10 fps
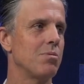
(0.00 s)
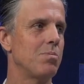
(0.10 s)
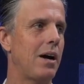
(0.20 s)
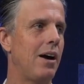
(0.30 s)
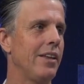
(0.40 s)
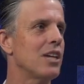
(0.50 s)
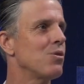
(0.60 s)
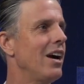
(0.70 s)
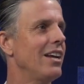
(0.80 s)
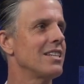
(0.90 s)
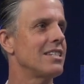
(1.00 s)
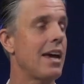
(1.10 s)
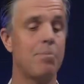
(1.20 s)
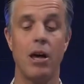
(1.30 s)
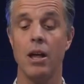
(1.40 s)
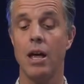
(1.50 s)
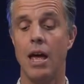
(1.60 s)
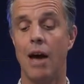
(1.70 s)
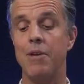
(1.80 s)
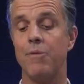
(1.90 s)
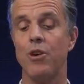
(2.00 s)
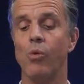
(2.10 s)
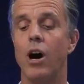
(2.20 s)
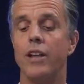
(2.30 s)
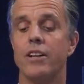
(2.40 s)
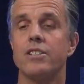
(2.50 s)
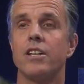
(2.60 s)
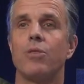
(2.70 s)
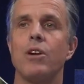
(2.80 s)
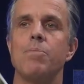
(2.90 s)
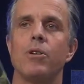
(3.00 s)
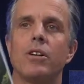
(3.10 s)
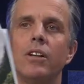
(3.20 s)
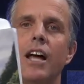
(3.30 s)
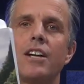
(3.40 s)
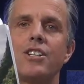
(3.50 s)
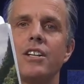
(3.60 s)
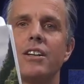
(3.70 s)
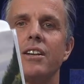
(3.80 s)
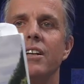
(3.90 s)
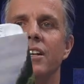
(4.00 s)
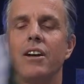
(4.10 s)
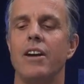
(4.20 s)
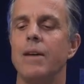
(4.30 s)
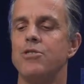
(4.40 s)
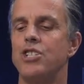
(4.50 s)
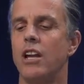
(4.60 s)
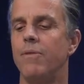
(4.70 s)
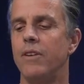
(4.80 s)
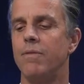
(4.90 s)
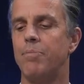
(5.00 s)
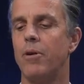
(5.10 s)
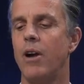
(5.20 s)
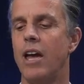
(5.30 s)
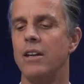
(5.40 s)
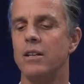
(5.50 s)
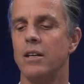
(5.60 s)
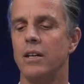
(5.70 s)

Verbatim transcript: Oh, power. really? That's why I didn't say it. But I mean, if you want, there's a three book collection. Her name's Genevieve Behrend.